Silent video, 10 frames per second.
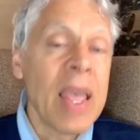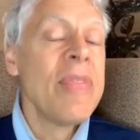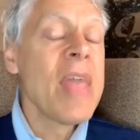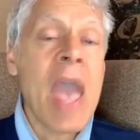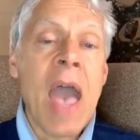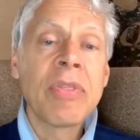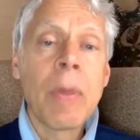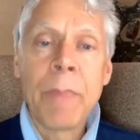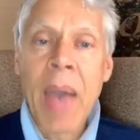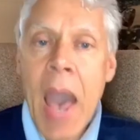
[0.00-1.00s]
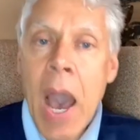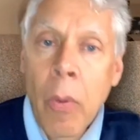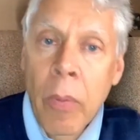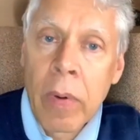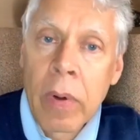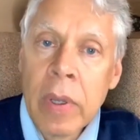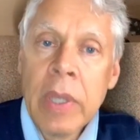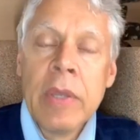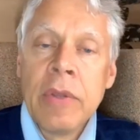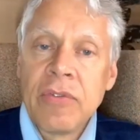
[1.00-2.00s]
And they had the power
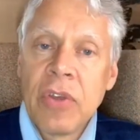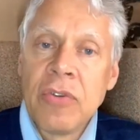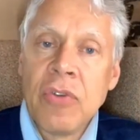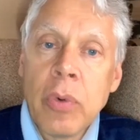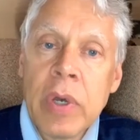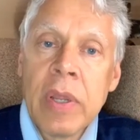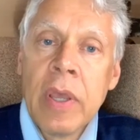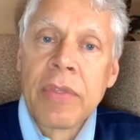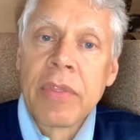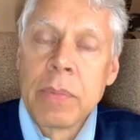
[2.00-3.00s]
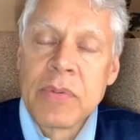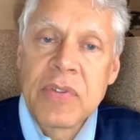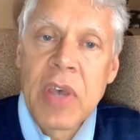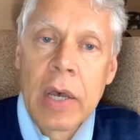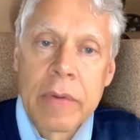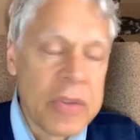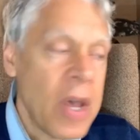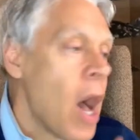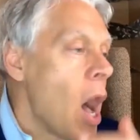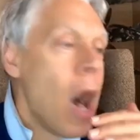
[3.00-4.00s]
to do it themselves.
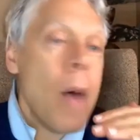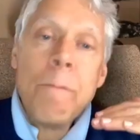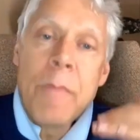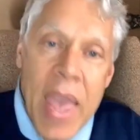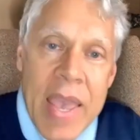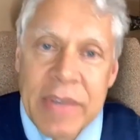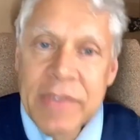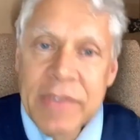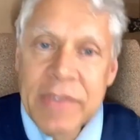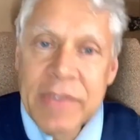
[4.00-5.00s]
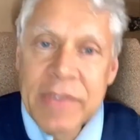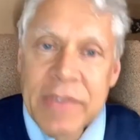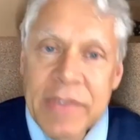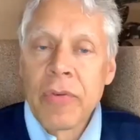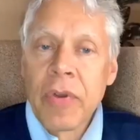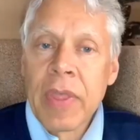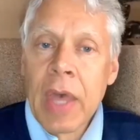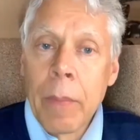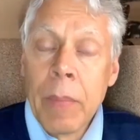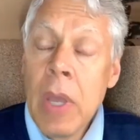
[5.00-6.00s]
Amazing for
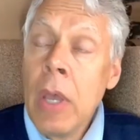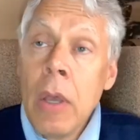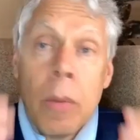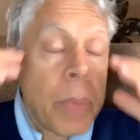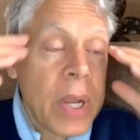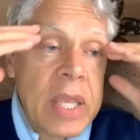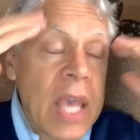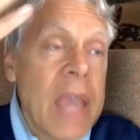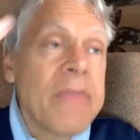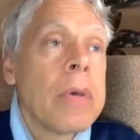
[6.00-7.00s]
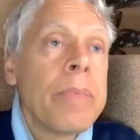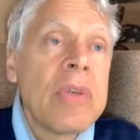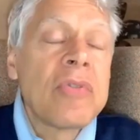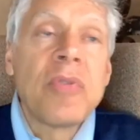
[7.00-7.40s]
them. But it gave them this